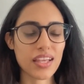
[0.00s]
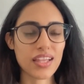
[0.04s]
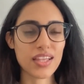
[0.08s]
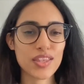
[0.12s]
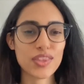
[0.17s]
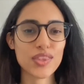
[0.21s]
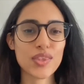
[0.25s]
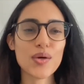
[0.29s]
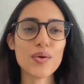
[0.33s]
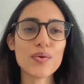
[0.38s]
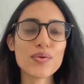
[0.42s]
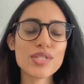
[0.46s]

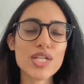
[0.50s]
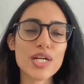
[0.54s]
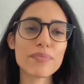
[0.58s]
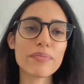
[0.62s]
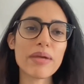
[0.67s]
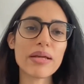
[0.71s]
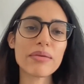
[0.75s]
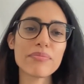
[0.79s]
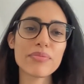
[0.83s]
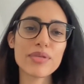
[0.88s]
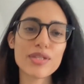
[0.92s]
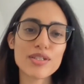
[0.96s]
Those are
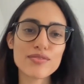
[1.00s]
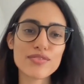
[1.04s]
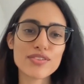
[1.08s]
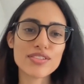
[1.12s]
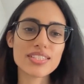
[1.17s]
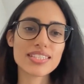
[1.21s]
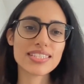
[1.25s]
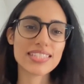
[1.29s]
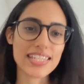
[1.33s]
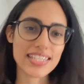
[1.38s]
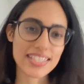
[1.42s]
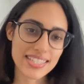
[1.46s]
my beautiful
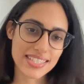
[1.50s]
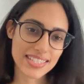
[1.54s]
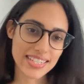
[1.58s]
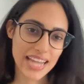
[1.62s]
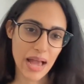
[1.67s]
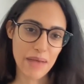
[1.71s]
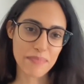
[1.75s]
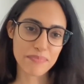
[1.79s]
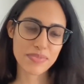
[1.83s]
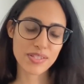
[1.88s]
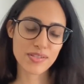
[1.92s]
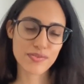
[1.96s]
6
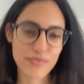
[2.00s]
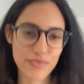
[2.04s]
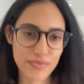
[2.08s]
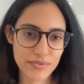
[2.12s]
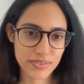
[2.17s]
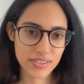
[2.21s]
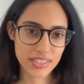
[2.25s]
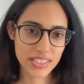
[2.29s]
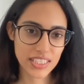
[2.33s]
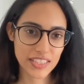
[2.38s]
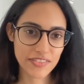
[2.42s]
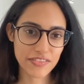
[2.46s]
steps
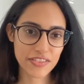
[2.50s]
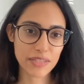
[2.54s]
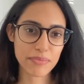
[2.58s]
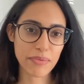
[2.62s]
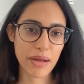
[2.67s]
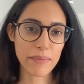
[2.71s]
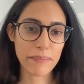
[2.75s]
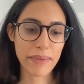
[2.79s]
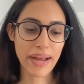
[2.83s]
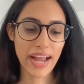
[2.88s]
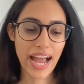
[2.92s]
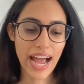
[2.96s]
delivered by
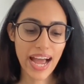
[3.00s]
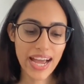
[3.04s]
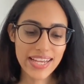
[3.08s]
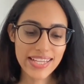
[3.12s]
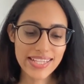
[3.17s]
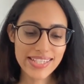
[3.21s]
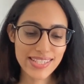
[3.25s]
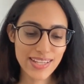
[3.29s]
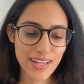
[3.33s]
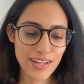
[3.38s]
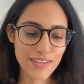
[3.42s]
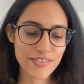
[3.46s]
my highest
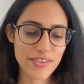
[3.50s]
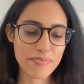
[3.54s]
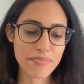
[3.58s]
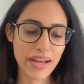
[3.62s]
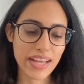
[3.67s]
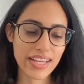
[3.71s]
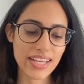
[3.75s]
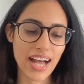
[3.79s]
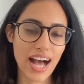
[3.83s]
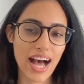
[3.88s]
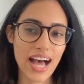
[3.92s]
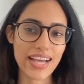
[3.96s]
self and my
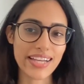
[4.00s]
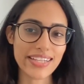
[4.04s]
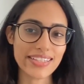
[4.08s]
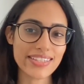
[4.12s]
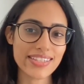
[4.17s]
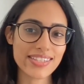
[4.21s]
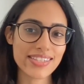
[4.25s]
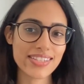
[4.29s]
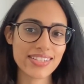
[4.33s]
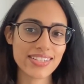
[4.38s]
guides